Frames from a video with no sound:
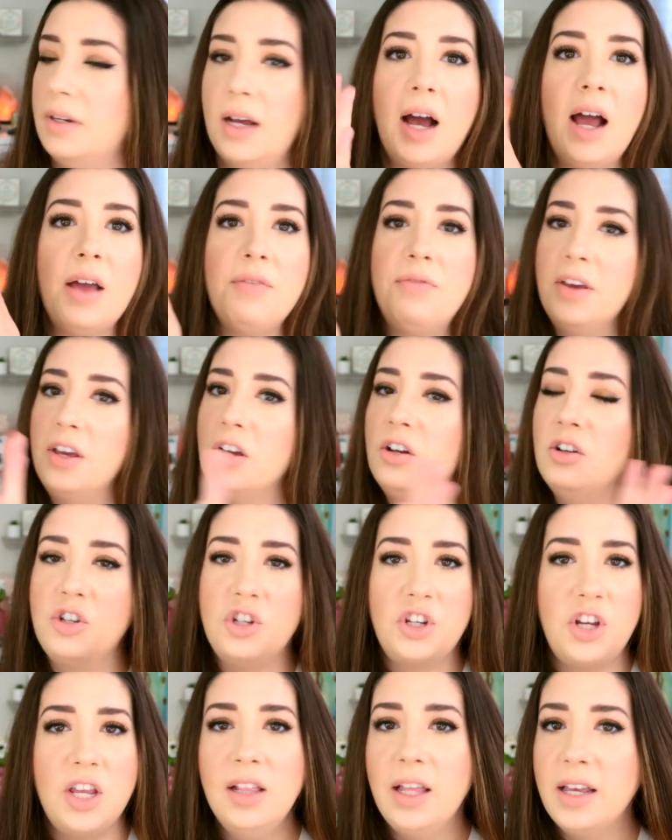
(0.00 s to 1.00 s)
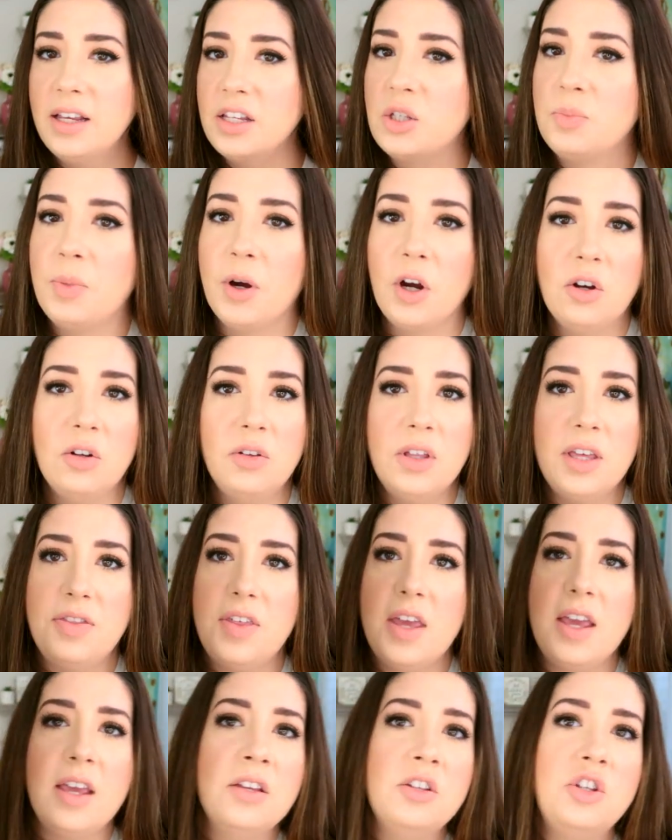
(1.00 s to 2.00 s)
I figured she likes sparkly
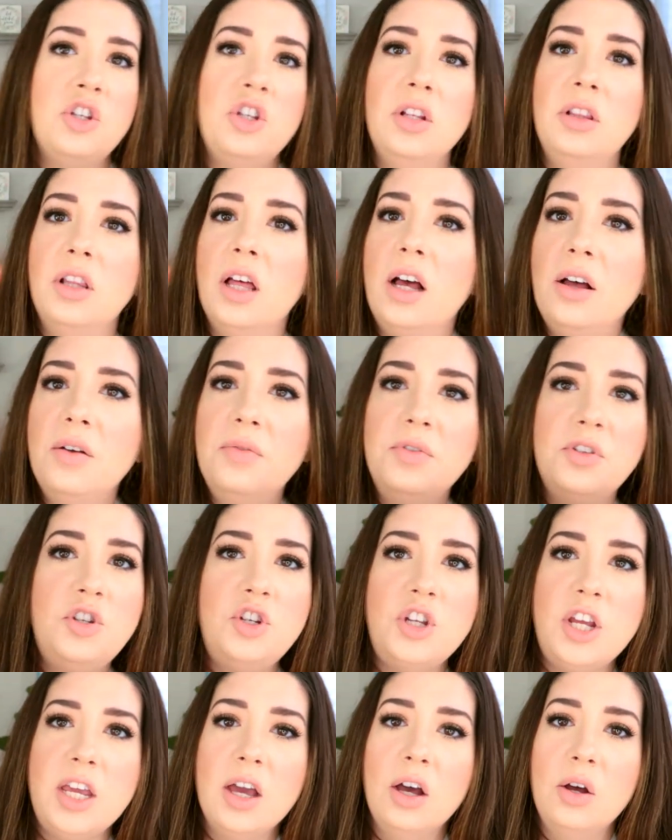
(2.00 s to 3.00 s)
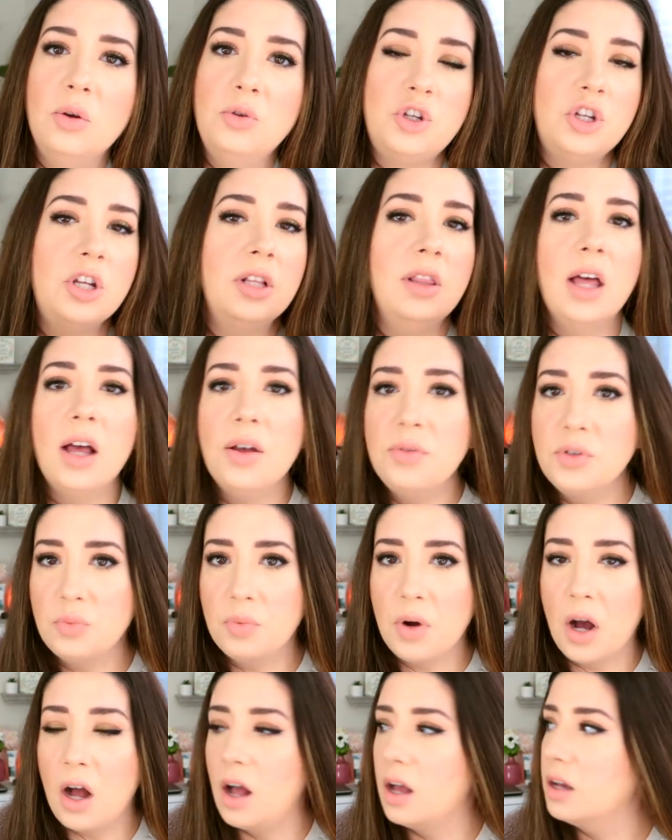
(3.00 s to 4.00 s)
things. She loves geode. She loves
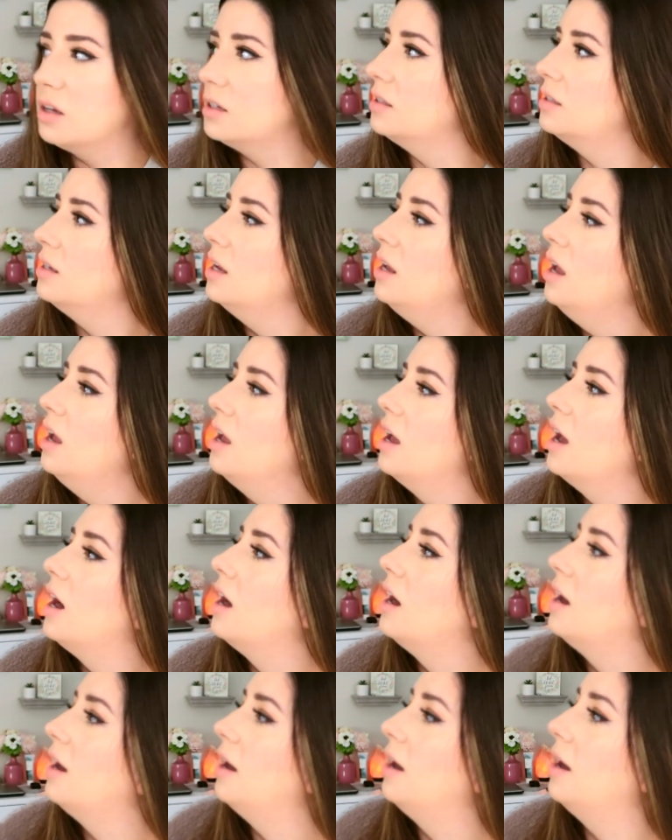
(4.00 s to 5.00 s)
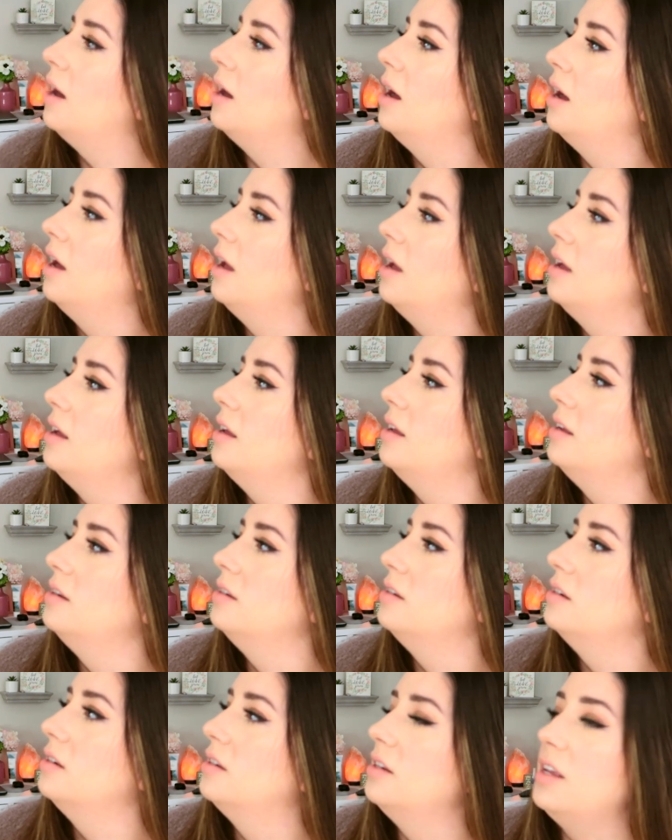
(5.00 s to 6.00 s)
rocks
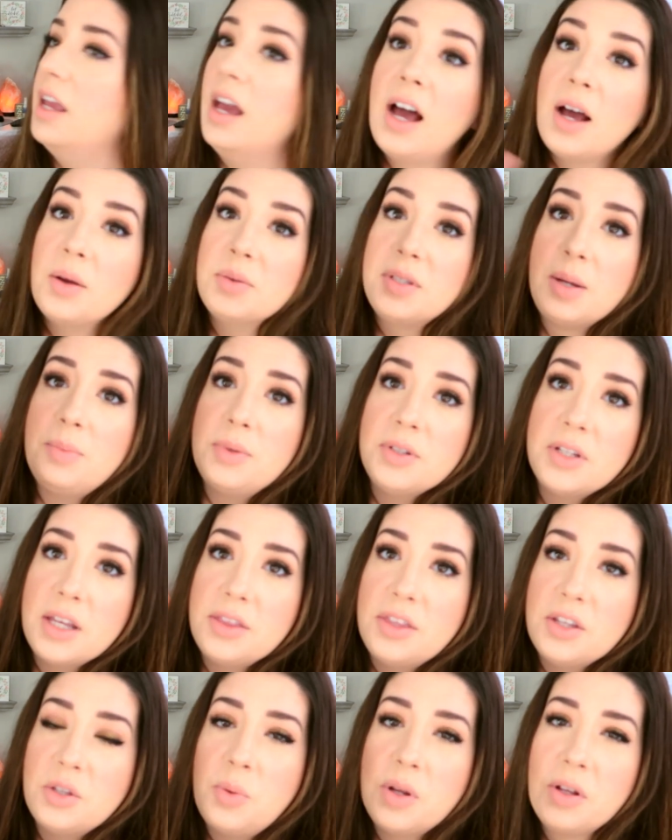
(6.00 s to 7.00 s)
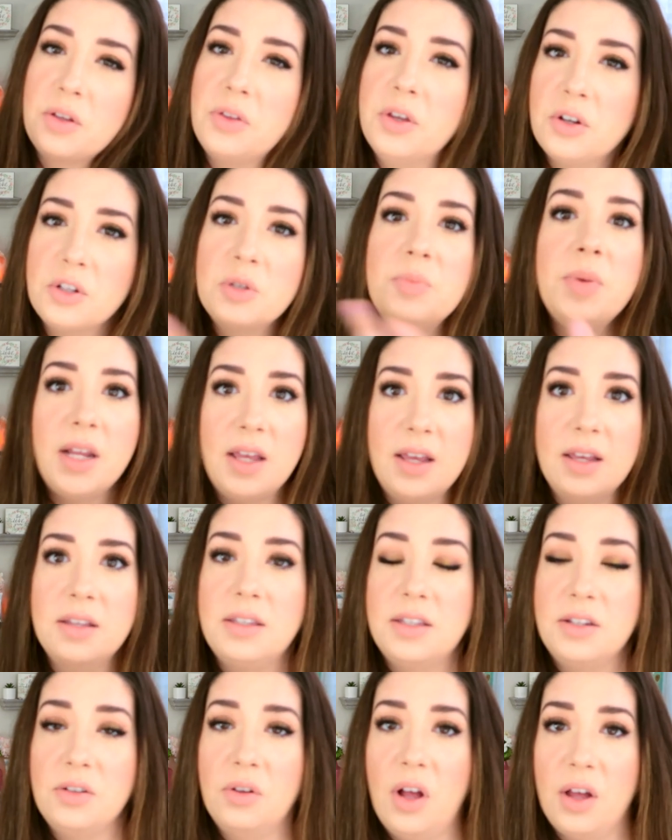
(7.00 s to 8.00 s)
and yeah i was able to get this one clearance but it
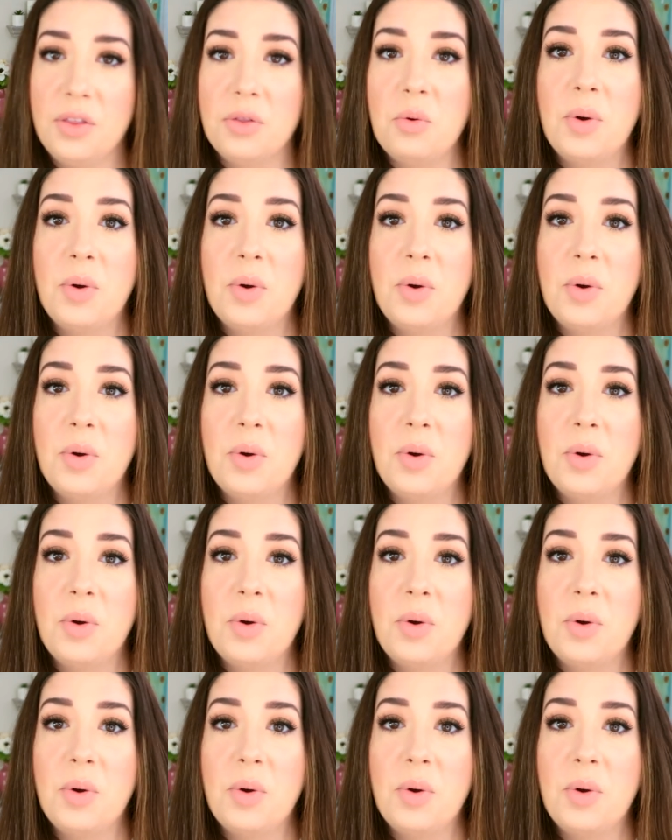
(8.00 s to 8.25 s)
is still on the